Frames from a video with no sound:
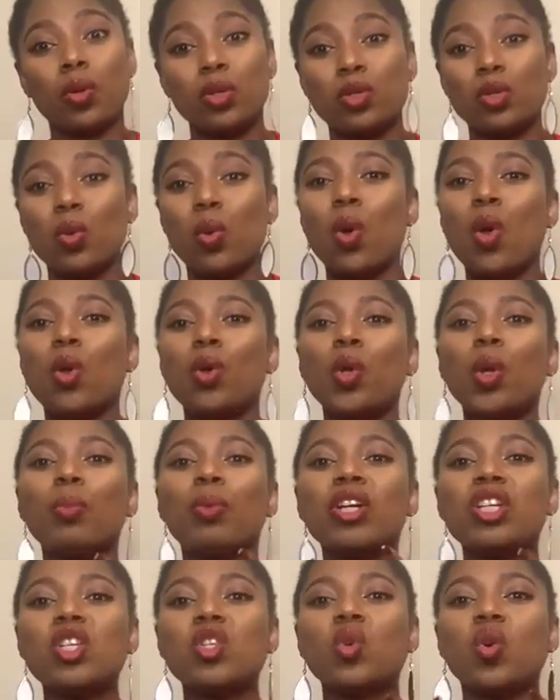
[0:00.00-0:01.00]
So
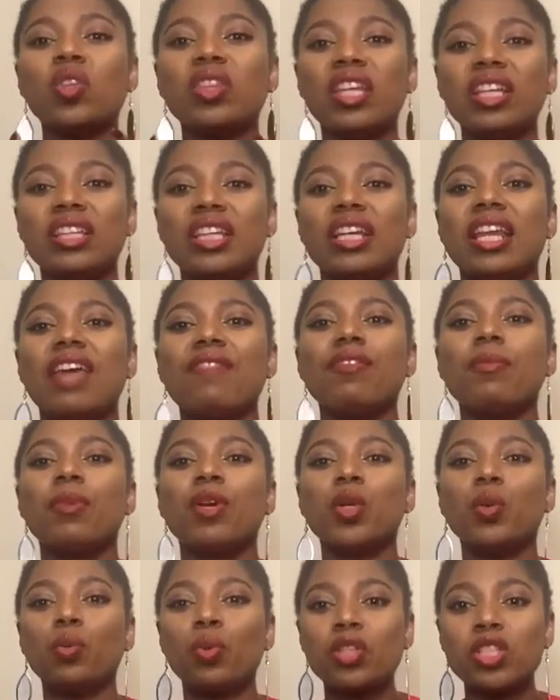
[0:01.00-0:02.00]
nobody's contented.
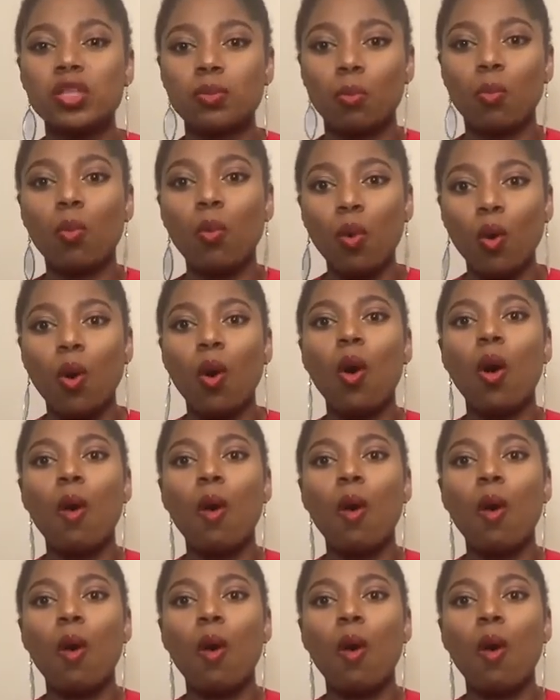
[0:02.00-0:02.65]
Everybody wants more.